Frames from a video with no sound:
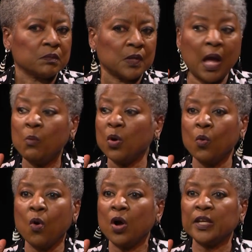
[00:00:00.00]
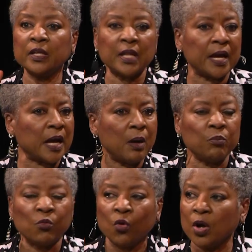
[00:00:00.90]
I'm going to walk in like
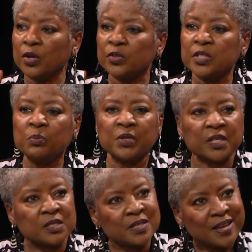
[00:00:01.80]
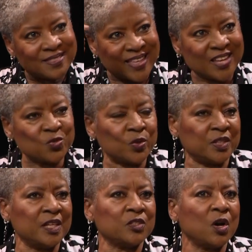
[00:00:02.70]
I'm royalty, because that's what
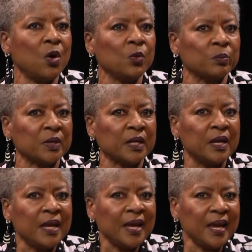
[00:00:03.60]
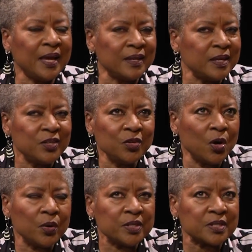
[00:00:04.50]
they told me. And, you
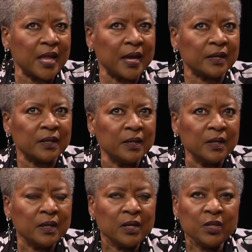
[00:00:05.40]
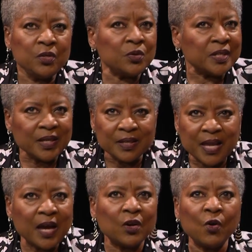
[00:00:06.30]
know, it's like, you
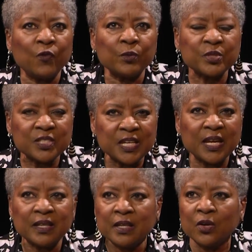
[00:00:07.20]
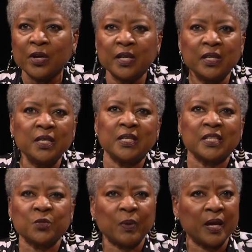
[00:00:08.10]
cannot go from steak and go ahead and eat that
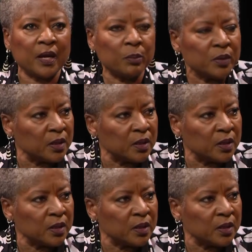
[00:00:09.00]
Spam.